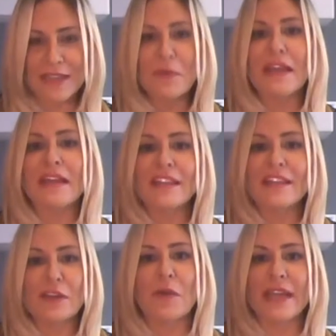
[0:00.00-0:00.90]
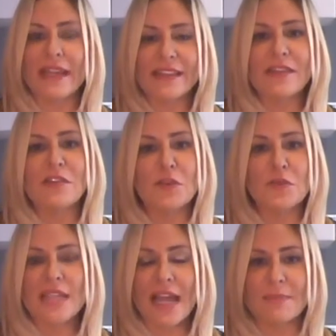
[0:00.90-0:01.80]
The
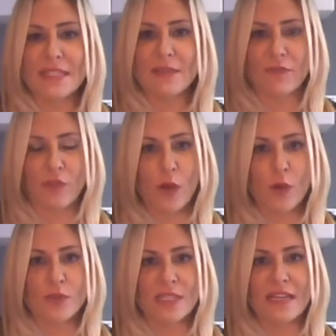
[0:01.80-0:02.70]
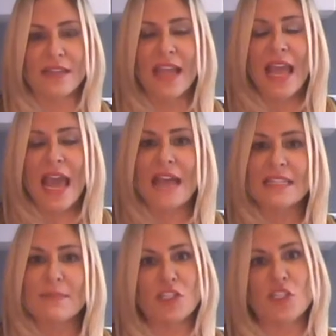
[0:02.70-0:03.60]
news ebbs and flows, and
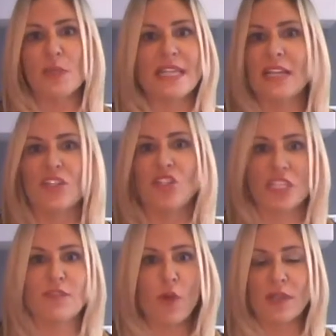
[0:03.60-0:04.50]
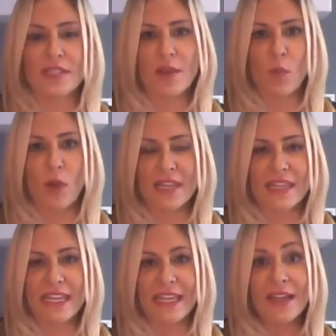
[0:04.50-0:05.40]
as much as we say it's just focused on one
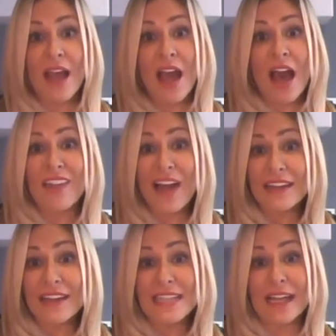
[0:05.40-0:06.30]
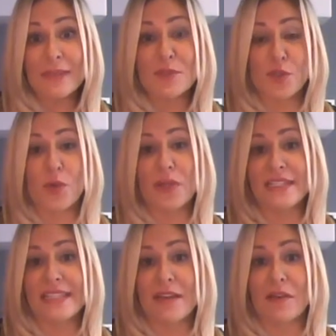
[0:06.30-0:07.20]
thing, a lot of times
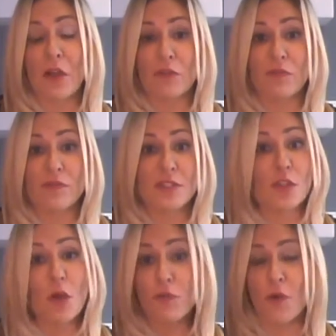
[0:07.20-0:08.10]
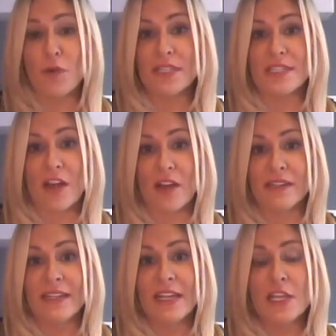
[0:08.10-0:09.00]
stories that are so focused
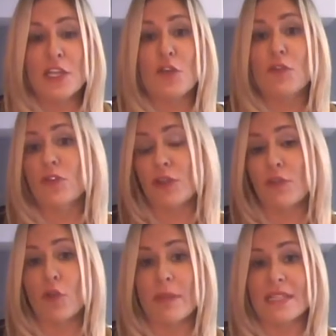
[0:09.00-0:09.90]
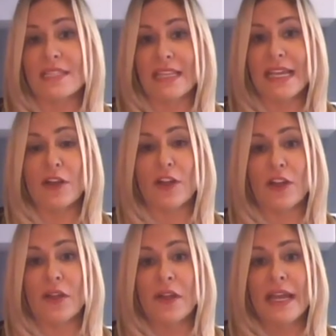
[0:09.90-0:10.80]
on, 3 or 4 months
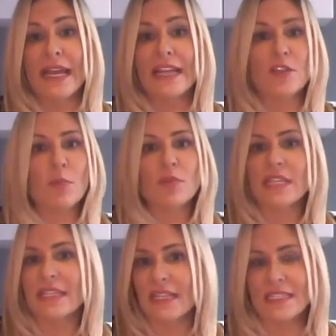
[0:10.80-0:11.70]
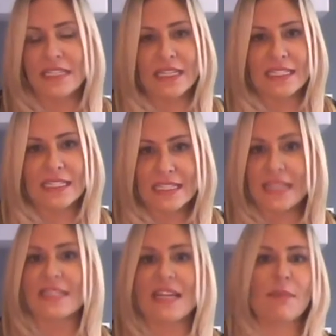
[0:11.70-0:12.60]
later, it's almost like they didn't
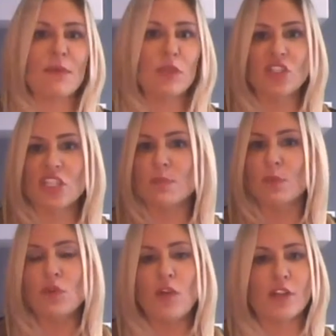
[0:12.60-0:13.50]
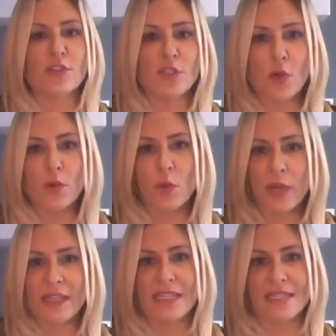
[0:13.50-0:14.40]
exist. I mean, we just move on so
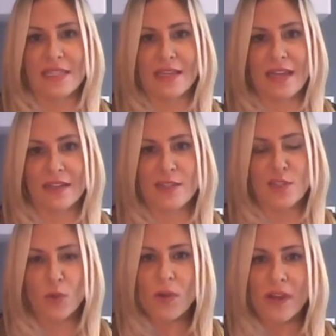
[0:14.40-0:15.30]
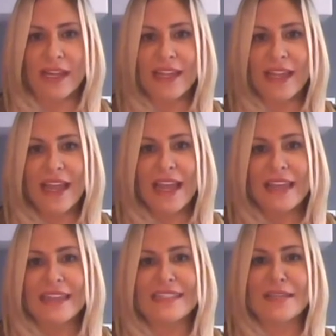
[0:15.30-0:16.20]
quickly to the next story
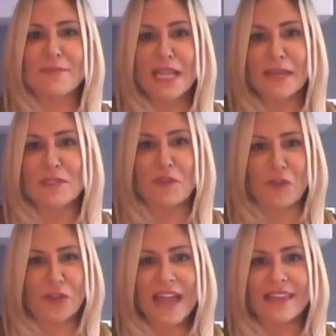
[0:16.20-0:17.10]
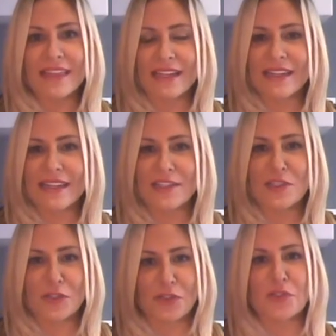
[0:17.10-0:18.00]
that sometimes you forget that
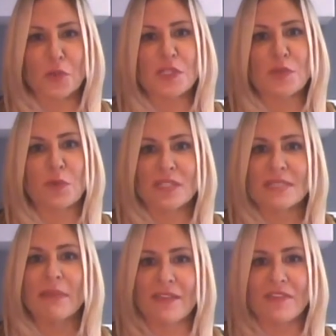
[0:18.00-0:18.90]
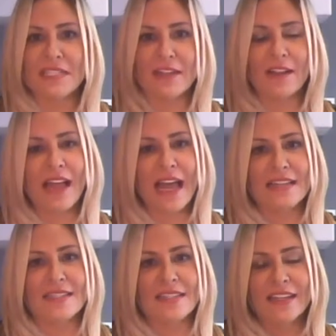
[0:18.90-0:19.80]
certain stories were as big of a deal
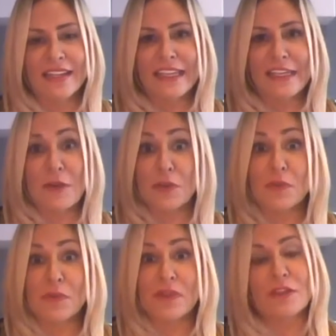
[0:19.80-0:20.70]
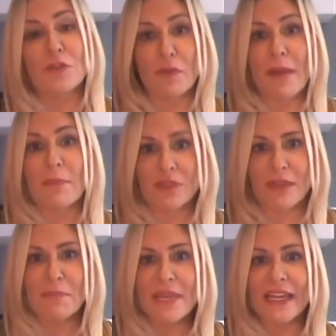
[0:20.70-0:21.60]
as you remember
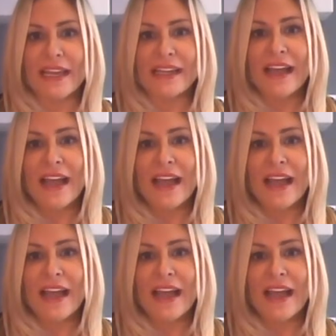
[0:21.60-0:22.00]
them being.